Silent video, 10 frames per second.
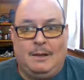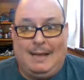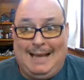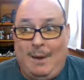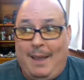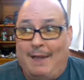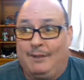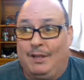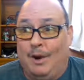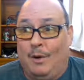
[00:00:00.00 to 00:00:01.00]
And now I have
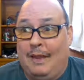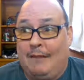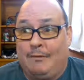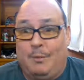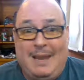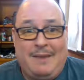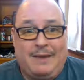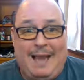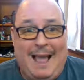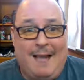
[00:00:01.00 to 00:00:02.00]
to know if we
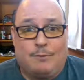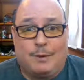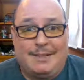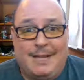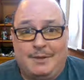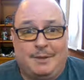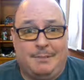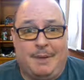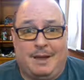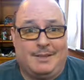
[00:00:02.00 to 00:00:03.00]
even have retention
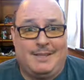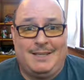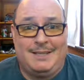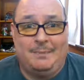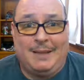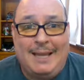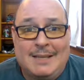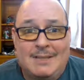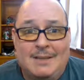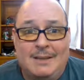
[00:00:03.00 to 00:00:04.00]
policies in
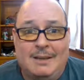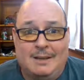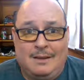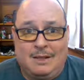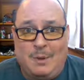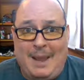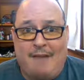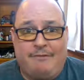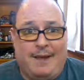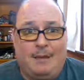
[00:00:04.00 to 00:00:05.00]
place. Do we
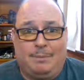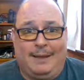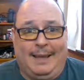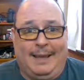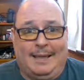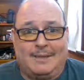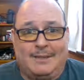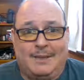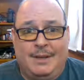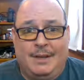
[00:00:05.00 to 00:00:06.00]
have file
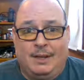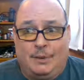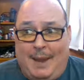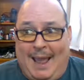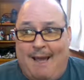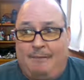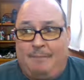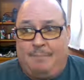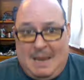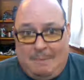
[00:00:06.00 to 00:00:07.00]
plans? Do we
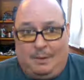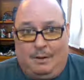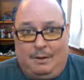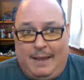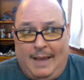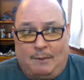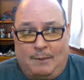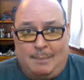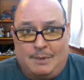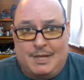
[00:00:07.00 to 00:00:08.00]
have people that
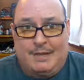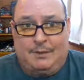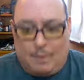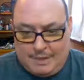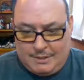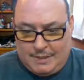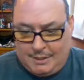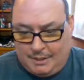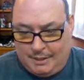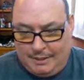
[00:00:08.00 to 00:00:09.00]
represent the
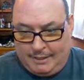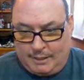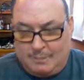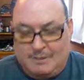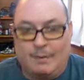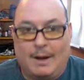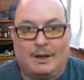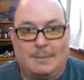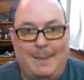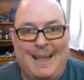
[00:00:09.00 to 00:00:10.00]
organization in terms of
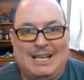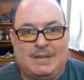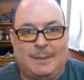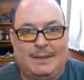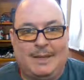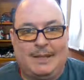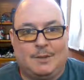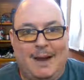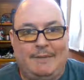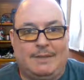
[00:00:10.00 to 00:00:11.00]
records management that can
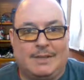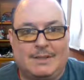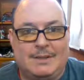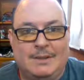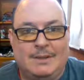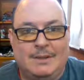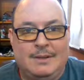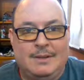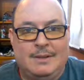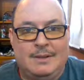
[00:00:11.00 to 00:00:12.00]
drive this?
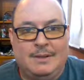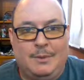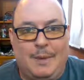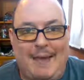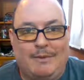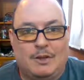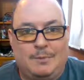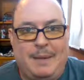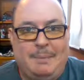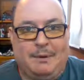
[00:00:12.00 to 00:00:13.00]
Do we have those
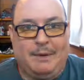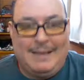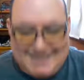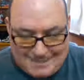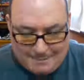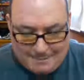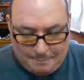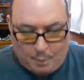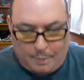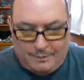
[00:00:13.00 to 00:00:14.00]
people? Is this
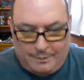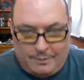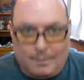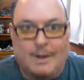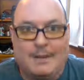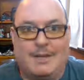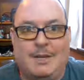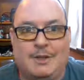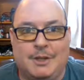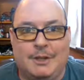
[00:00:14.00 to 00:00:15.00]
important to the
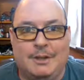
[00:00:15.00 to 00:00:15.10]
organization?